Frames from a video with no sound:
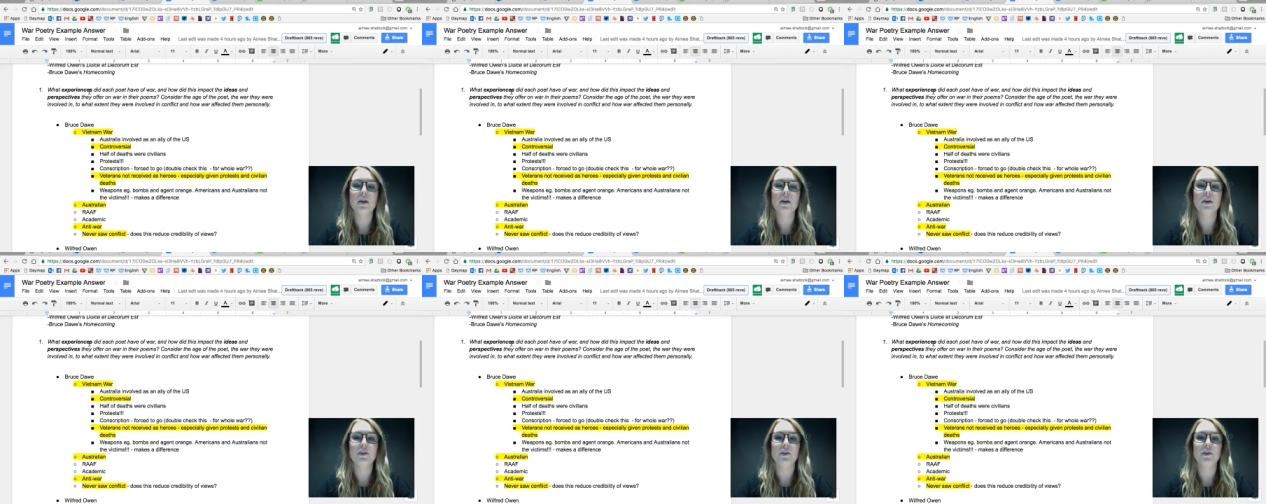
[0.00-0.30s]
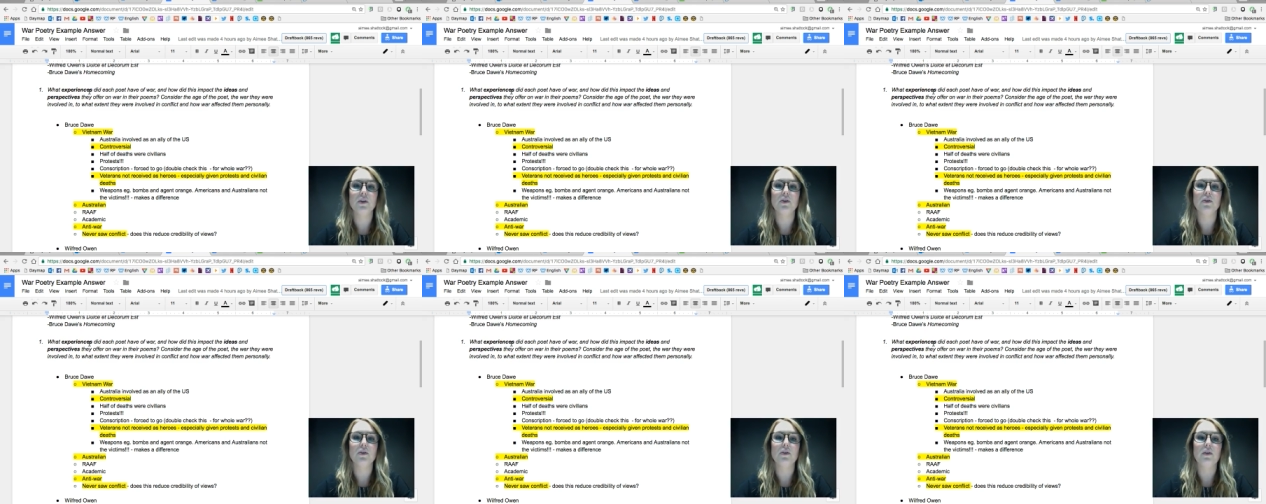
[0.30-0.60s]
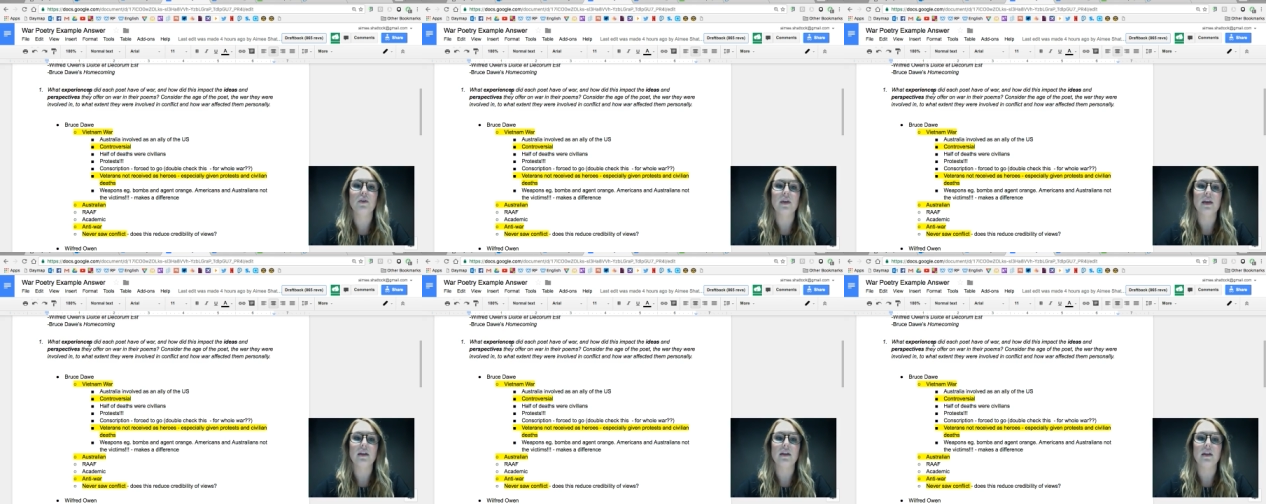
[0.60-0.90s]
so
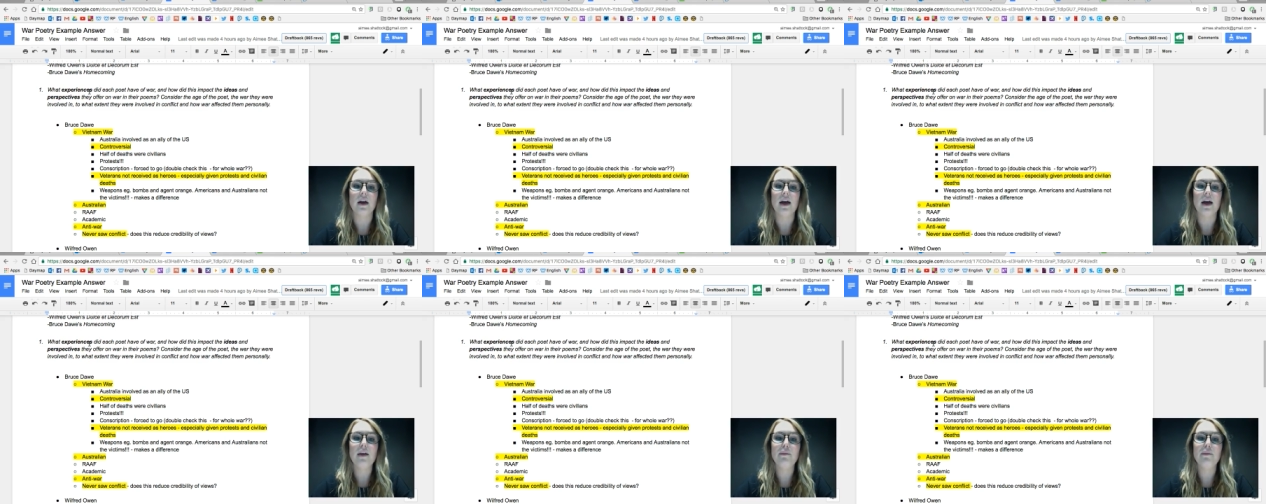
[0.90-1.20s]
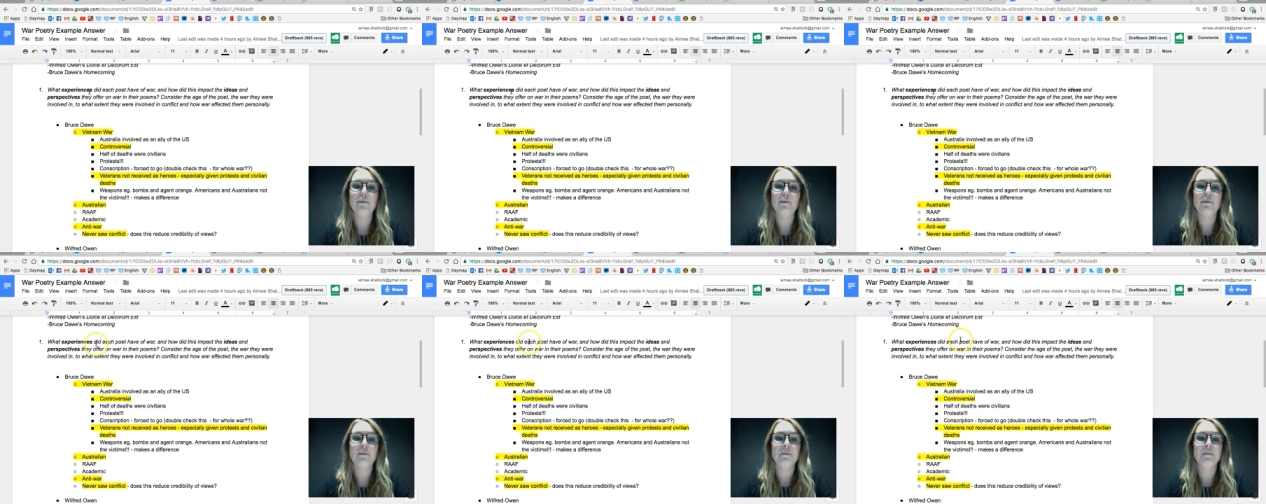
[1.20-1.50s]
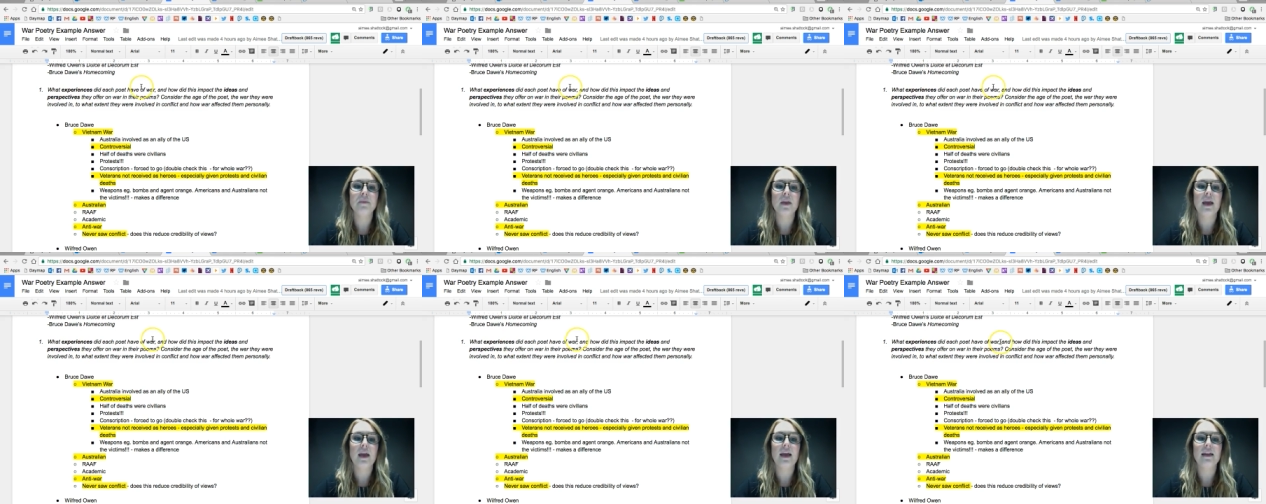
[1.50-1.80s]
their life,
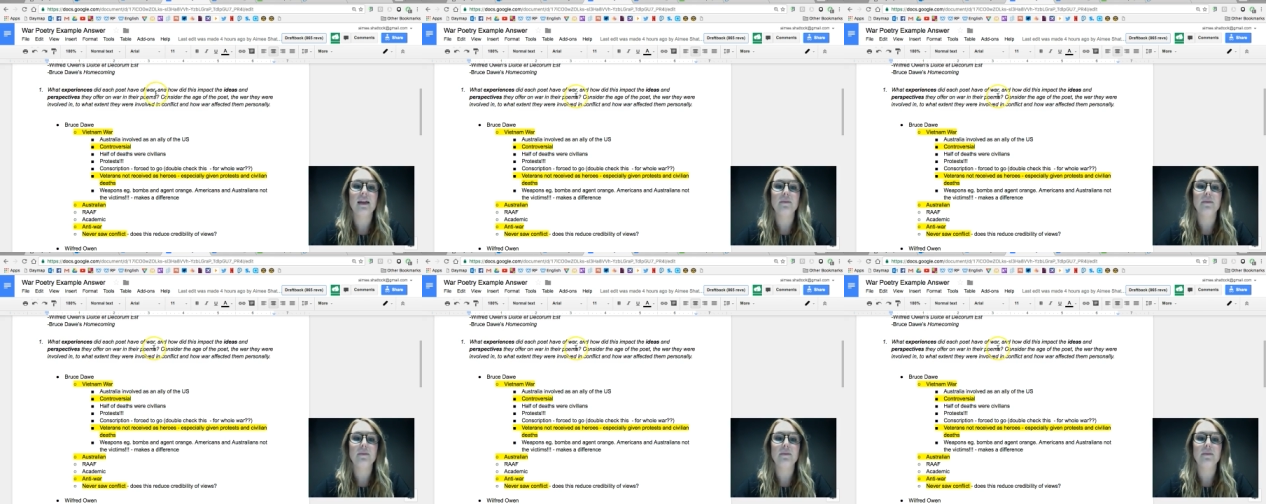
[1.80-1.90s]
and in